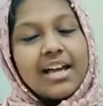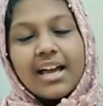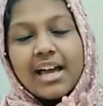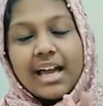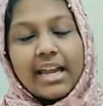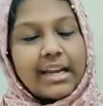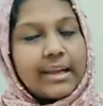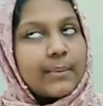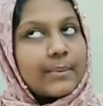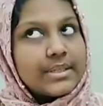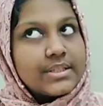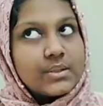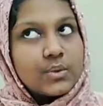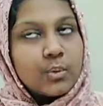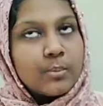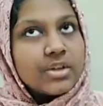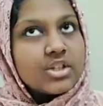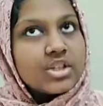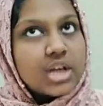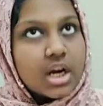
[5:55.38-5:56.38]
and I was so
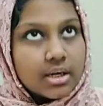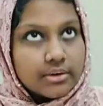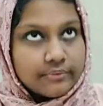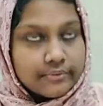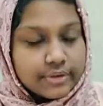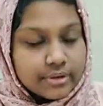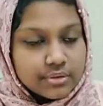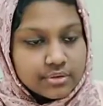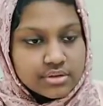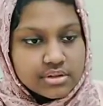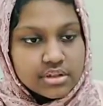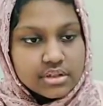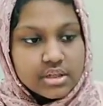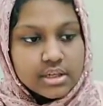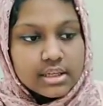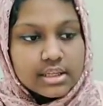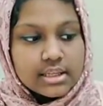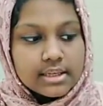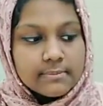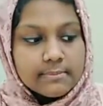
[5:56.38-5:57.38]
much confused.
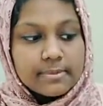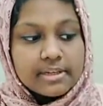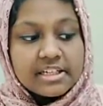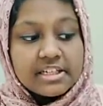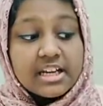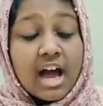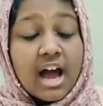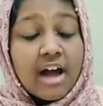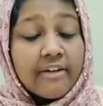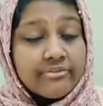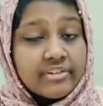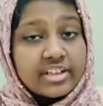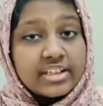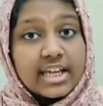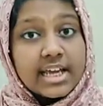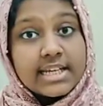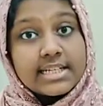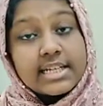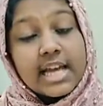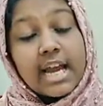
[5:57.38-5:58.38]
But after
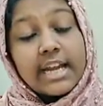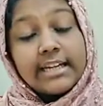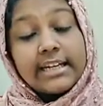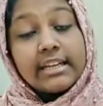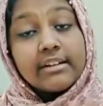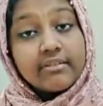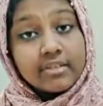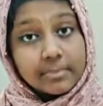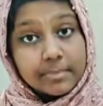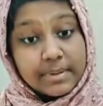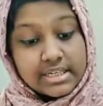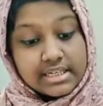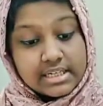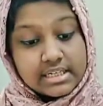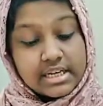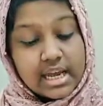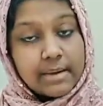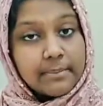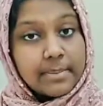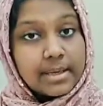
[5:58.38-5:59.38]
that, I didn't repeat it
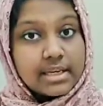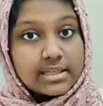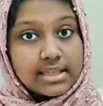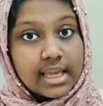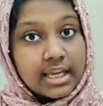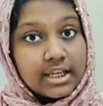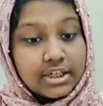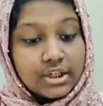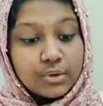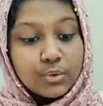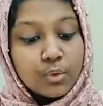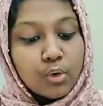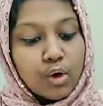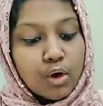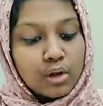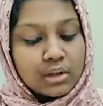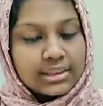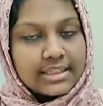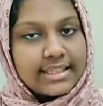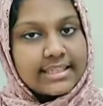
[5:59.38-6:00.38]
because I knew
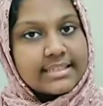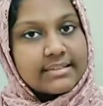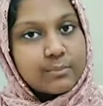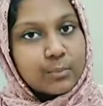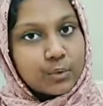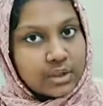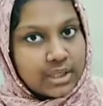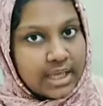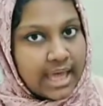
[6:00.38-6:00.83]
all these would